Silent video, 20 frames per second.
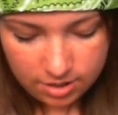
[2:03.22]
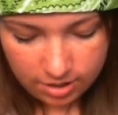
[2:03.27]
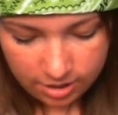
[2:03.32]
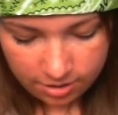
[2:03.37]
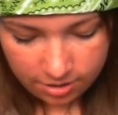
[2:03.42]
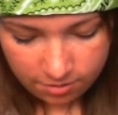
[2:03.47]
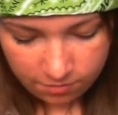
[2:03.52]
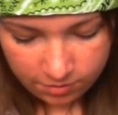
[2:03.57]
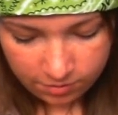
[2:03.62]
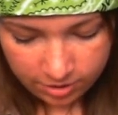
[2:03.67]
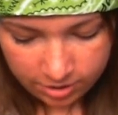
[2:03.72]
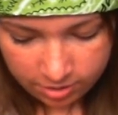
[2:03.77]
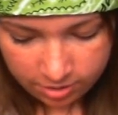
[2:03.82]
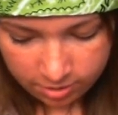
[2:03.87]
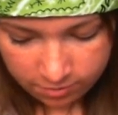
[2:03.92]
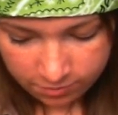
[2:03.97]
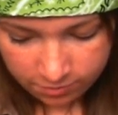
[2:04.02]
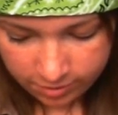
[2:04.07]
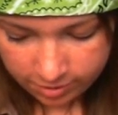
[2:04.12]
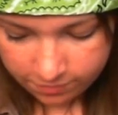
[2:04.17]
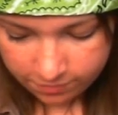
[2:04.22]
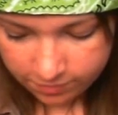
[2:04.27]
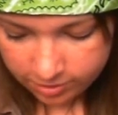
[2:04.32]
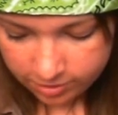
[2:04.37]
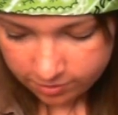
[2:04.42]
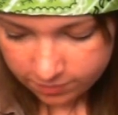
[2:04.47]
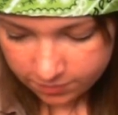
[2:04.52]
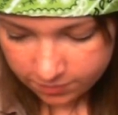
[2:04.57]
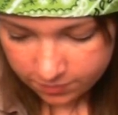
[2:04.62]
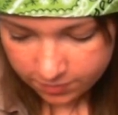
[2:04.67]
I don't really know if we have a
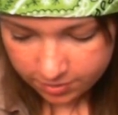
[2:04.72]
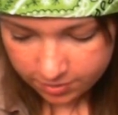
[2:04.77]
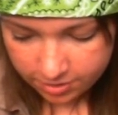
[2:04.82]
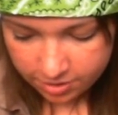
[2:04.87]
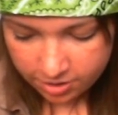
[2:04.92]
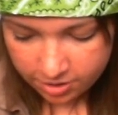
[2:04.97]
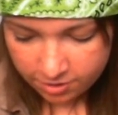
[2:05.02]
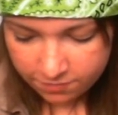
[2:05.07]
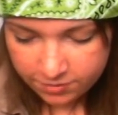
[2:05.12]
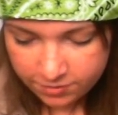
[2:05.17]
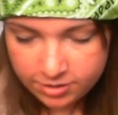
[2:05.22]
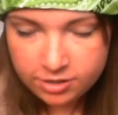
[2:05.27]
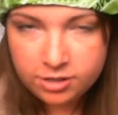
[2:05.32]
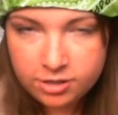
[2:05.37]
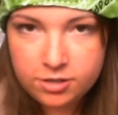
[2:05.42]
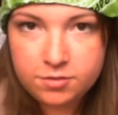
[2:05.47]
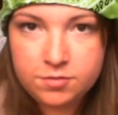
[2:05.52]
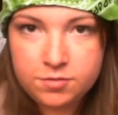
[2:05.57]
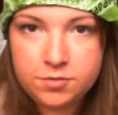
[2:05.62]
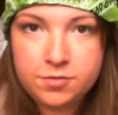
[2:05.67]
love affair. You're having a love